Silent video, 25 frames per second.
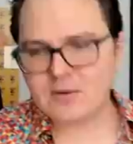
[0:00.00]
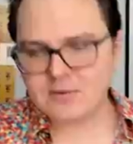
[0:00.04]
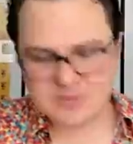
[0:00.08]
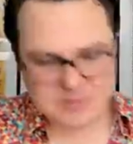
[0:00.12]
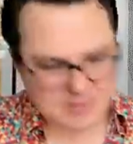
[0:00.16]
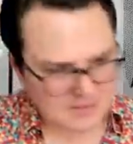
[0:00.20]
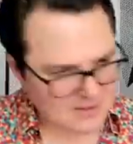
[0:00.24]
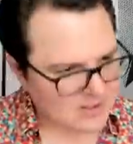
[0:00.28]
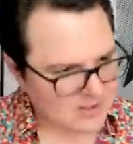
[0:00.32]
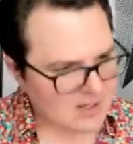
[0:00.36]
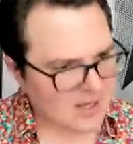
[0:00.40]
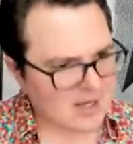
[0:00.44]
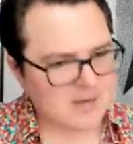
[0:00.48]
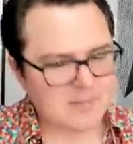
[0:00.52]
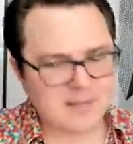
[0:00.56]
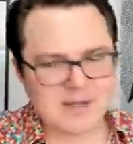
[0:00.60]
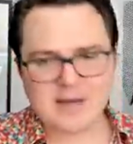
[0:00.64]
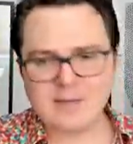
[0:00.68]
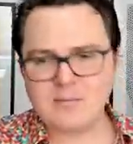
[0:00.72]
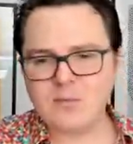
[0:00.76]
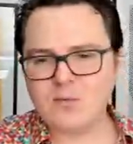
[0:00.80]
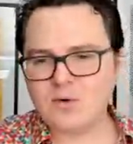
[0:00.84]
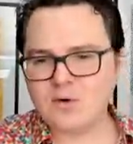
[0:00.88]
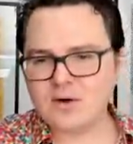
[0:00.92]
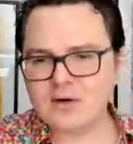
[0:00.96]
which I'm going to talk about
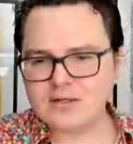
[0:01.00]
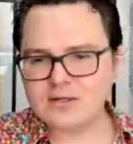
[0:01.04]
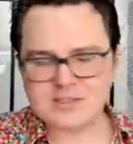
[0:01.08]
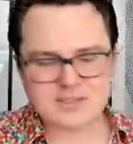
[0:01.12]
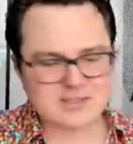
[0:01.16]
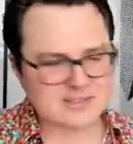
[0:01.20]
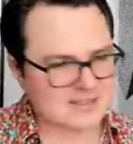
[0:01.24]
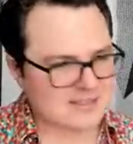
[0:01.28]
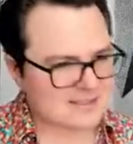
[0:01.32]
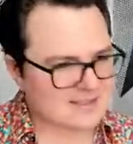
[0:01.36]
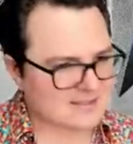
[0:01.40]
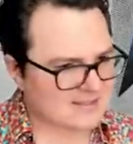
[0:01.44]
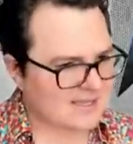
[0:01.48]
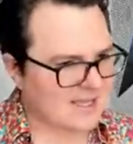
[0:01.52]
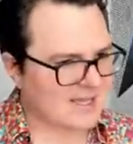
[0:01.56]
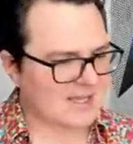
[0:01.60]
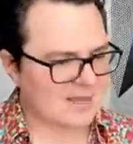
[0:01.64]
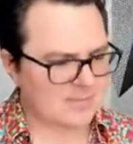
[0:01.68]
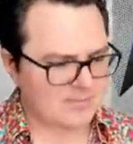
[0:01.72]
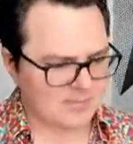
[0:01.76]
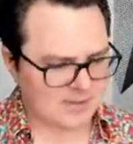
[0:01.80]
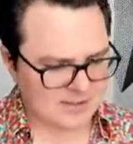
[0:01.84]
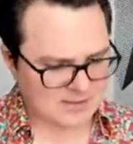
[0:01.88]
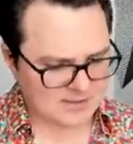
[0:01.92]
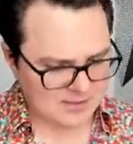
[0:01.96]
more just in a
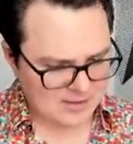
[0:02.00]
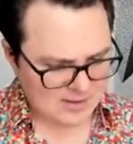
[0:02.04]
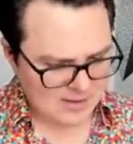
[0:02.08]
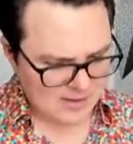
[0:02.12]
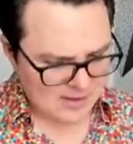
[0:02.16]
second, but